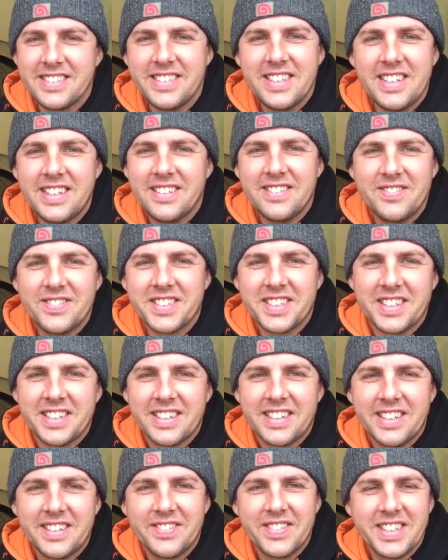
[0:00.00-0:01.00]
No, I'm just going
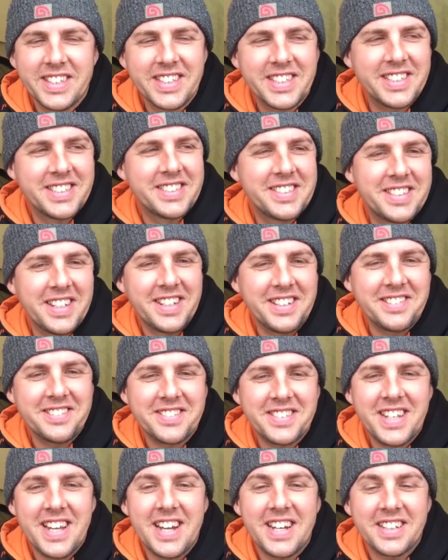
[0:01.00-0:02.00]
to leave it. So,
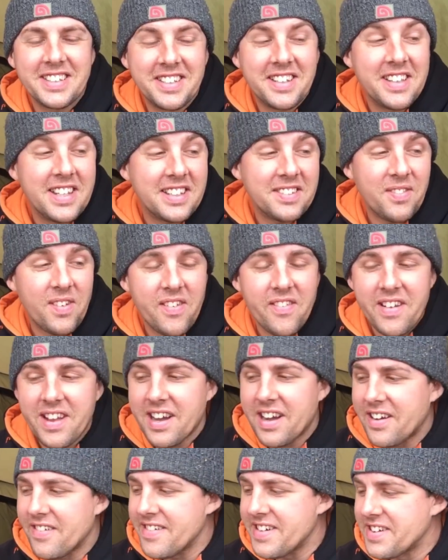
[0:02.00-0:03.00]
yeah, so that's where we
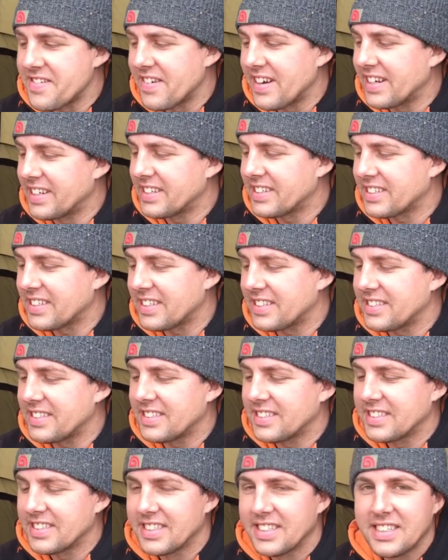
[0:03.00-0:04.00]
are anyway. So,
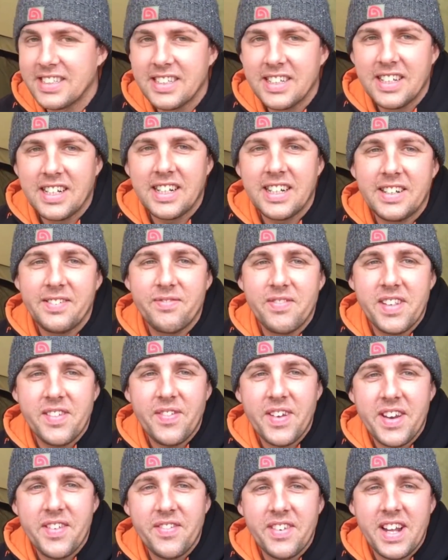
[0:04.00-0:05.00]

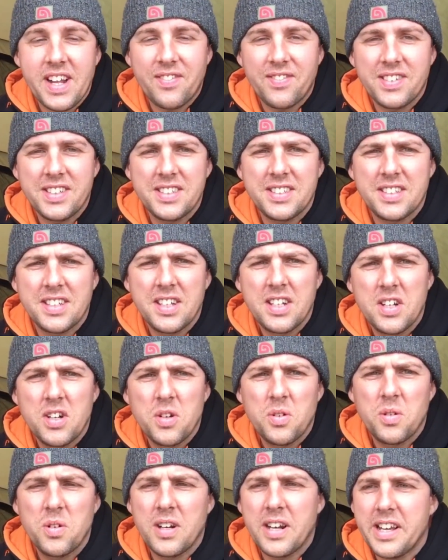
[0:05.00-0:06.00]
if anything happens,
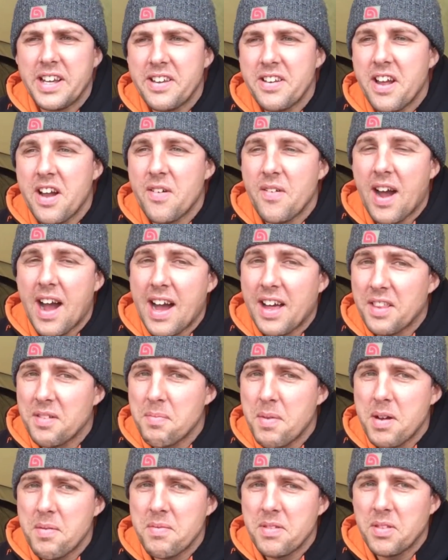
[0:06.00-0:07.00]
we'll let you know. At the
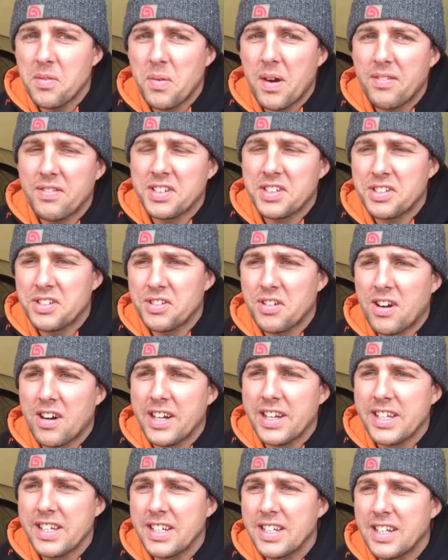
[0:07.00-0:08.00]
moment, the weather's
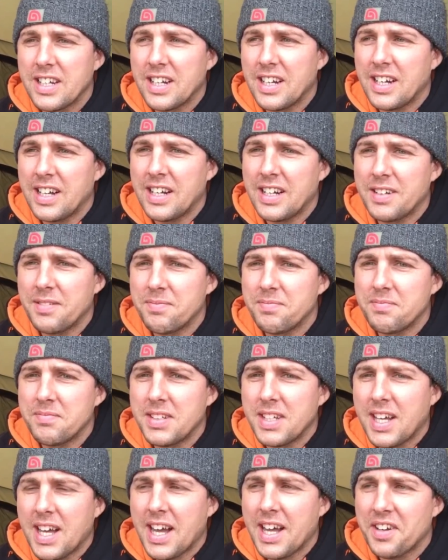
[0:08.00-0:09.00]
dry.
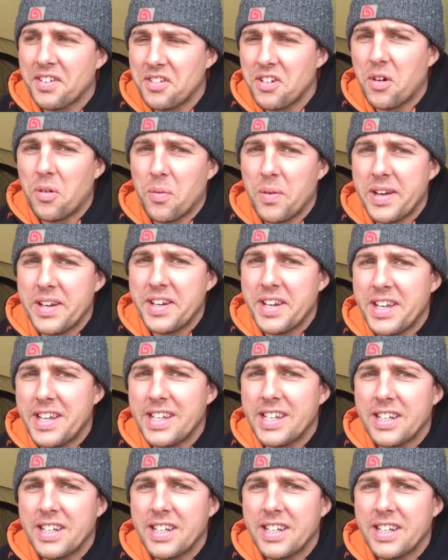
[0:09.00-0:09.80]
And not windy.